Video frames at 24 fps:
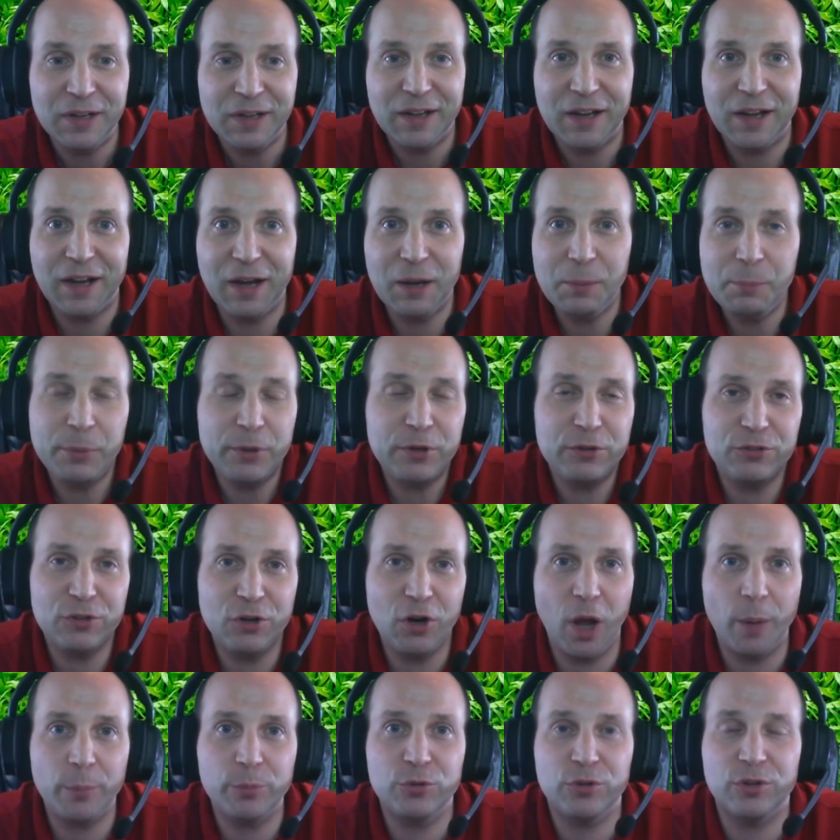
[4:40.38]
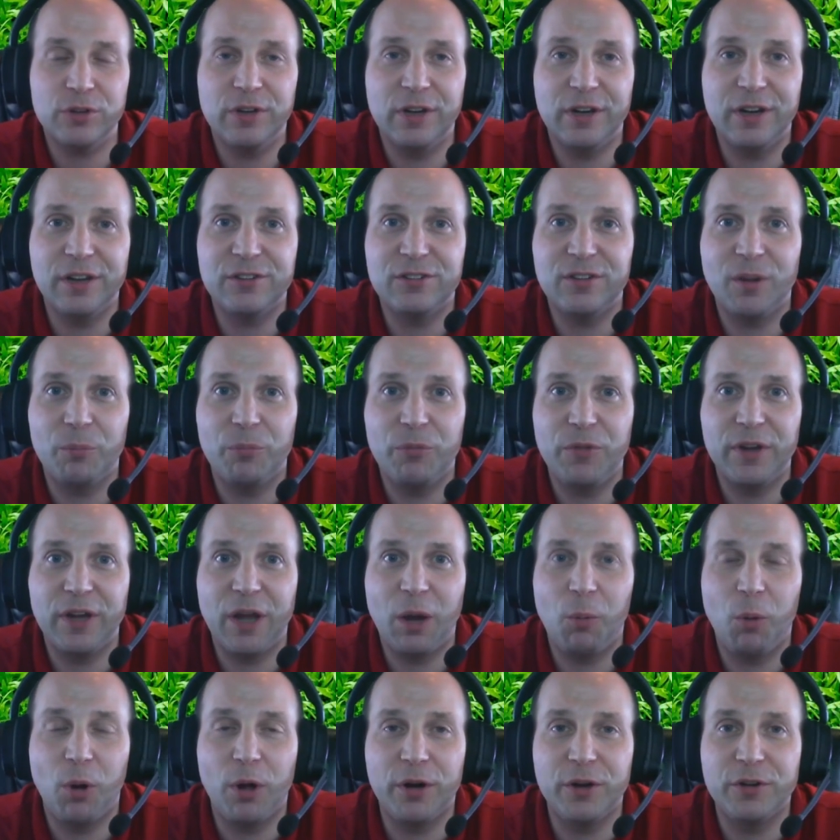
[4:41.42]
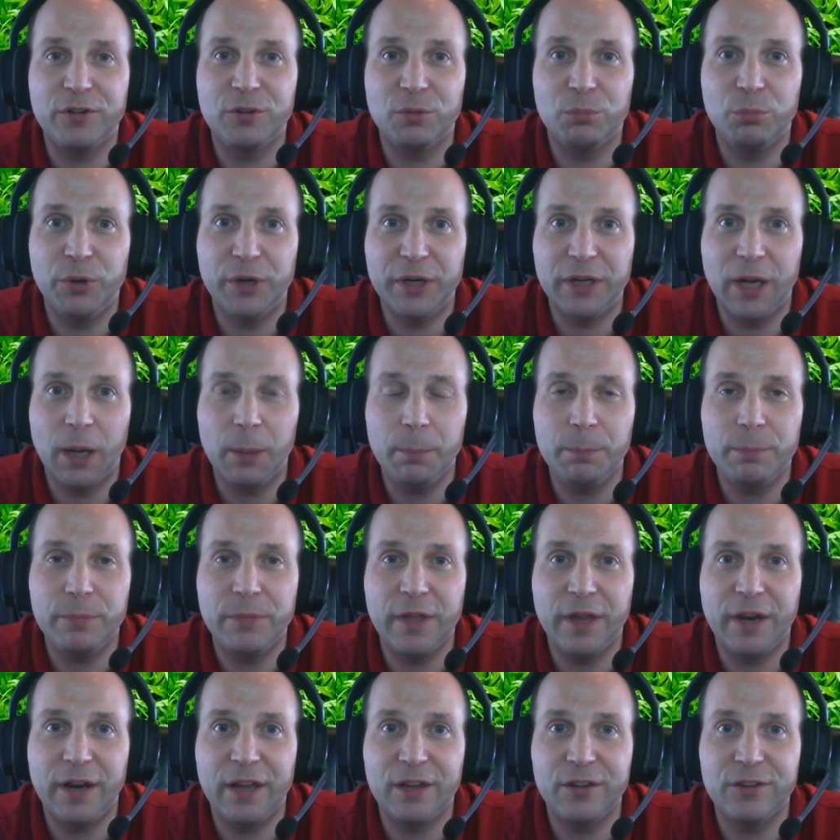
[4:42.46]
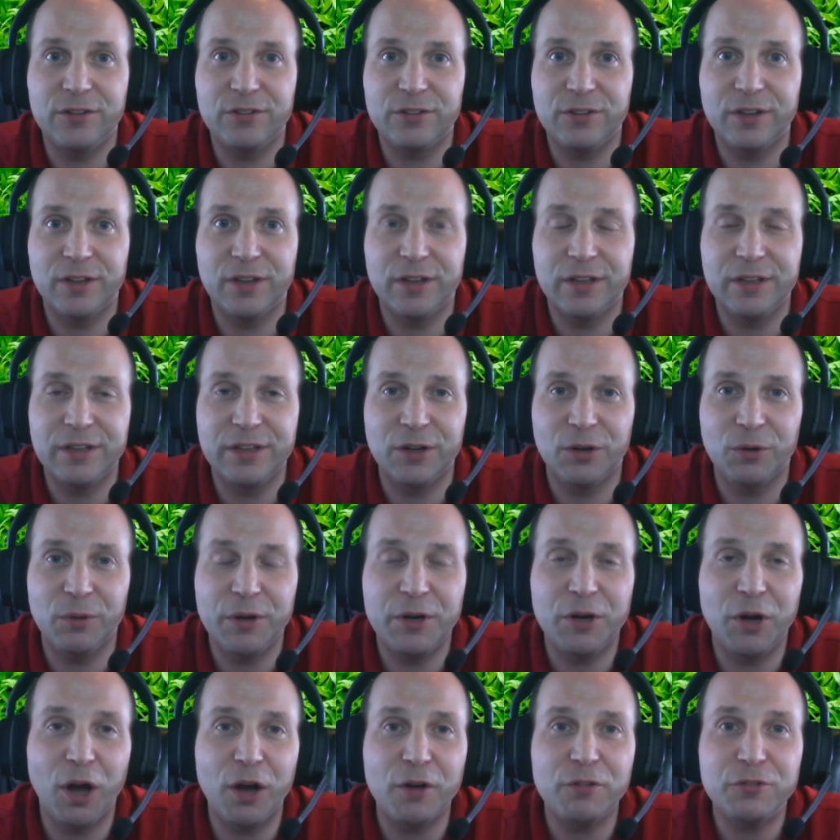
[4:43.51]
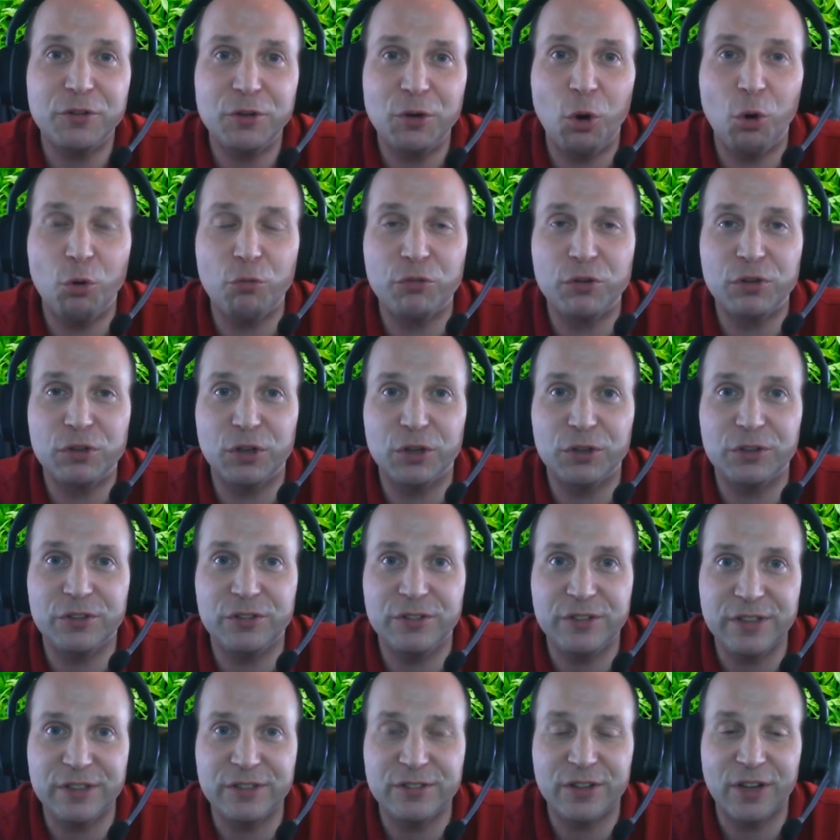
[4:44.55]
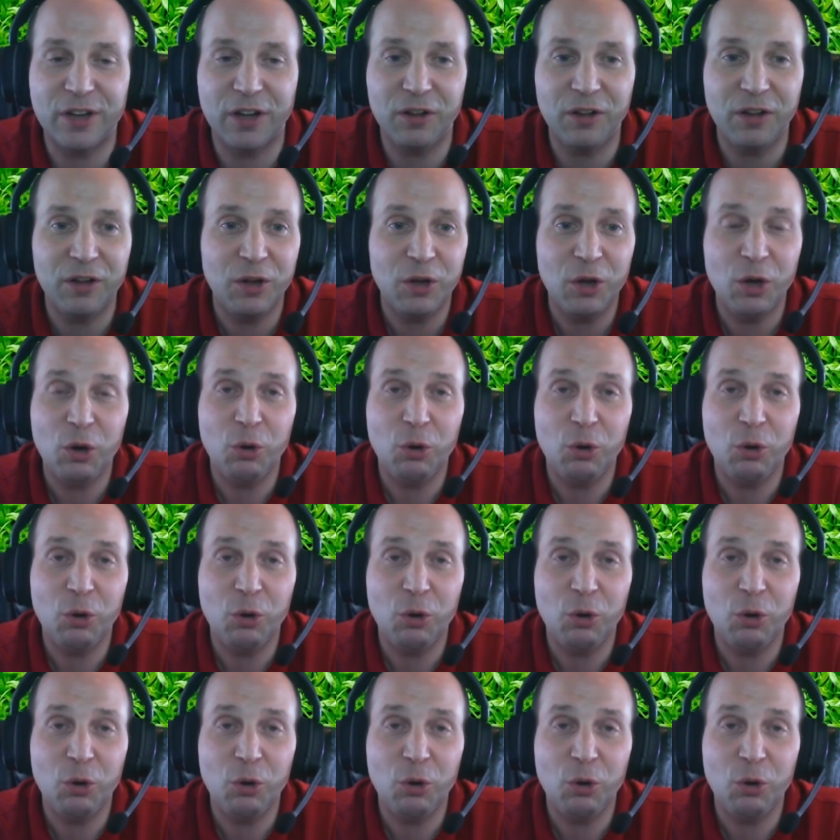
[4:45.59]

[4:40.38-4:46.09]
um, but it's an option, and it's something I wanted to bring up that as, uh, you know, an often overlooked detail.